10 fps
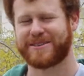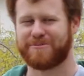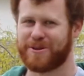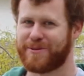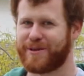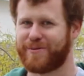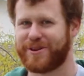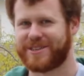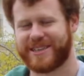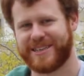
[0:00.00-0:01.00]
a small bit of
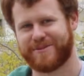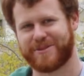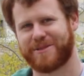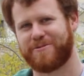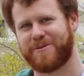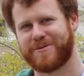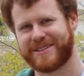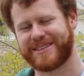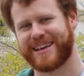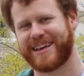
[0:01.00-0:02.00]
Portuguese, which I
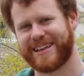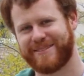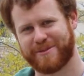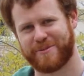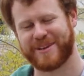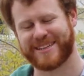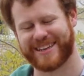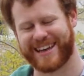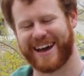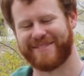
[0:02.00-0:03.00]
won't repeat
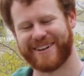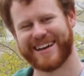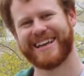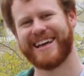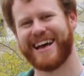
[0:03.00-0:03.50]
on camera.